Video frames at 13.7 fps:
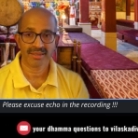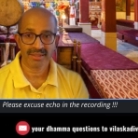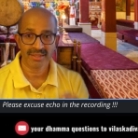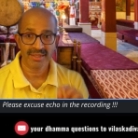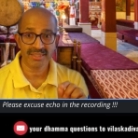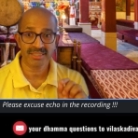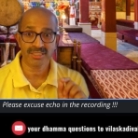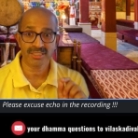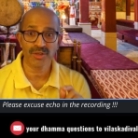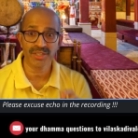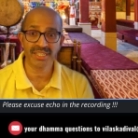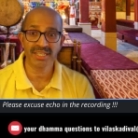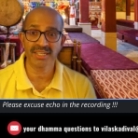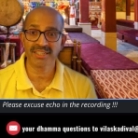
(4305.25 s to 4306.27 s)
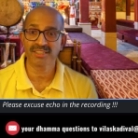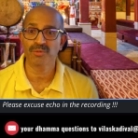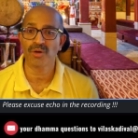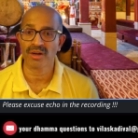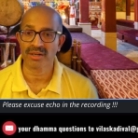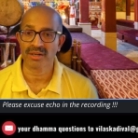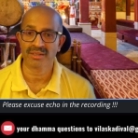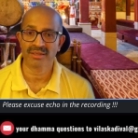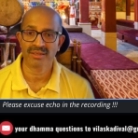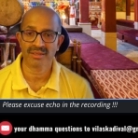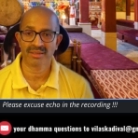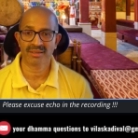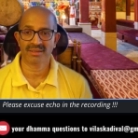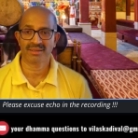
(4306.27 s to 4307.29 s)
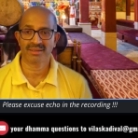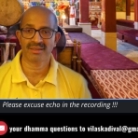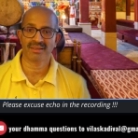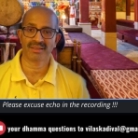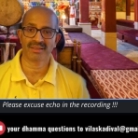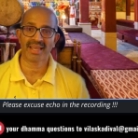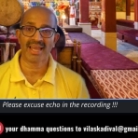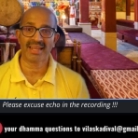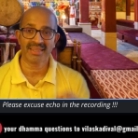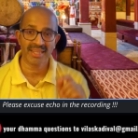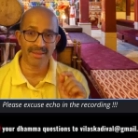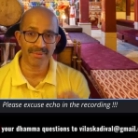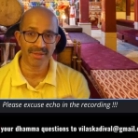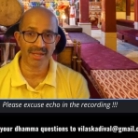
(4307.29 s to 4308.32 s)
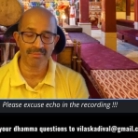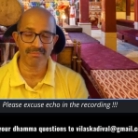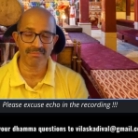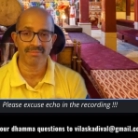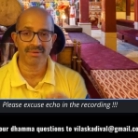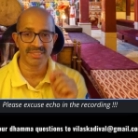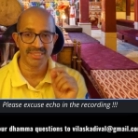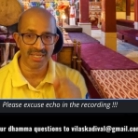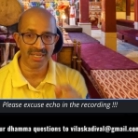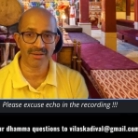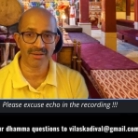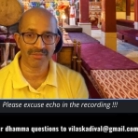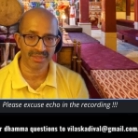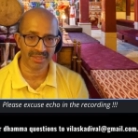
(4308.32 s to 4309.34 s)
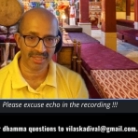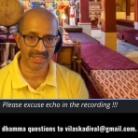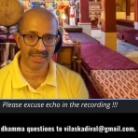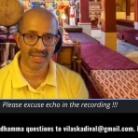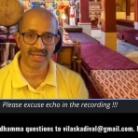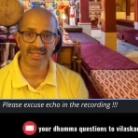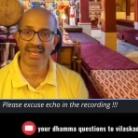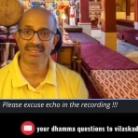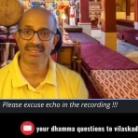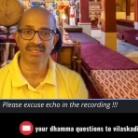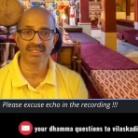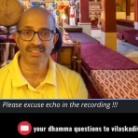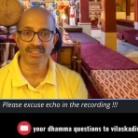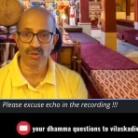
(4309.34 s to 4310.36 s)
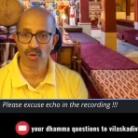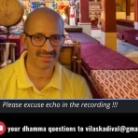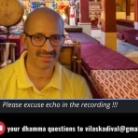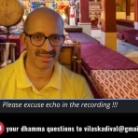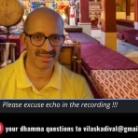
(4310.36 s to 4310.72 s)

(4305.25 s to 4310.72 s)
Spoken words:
Its question is what? Can they become Chakravarti? And the answer is no.